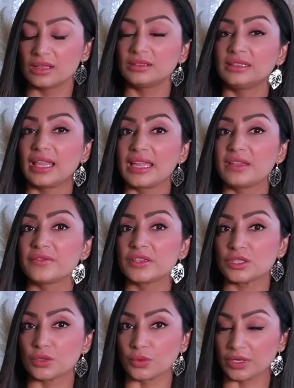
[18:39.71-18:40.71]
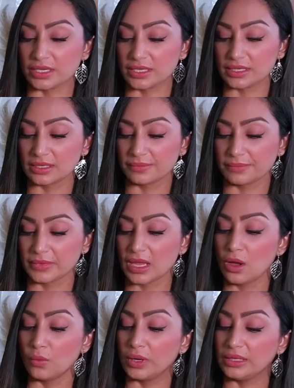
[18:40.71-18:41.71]
Life source.
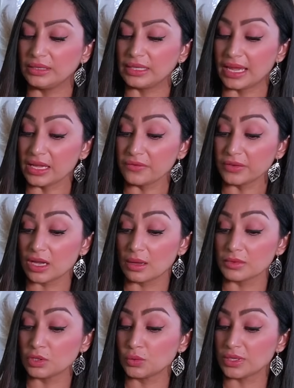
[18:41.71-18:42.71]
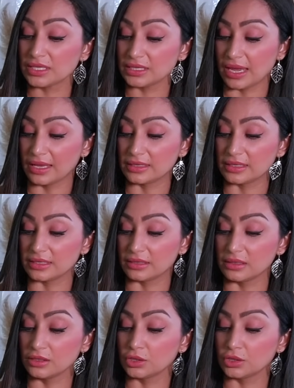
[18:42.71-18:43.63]
When life comes to a standstill,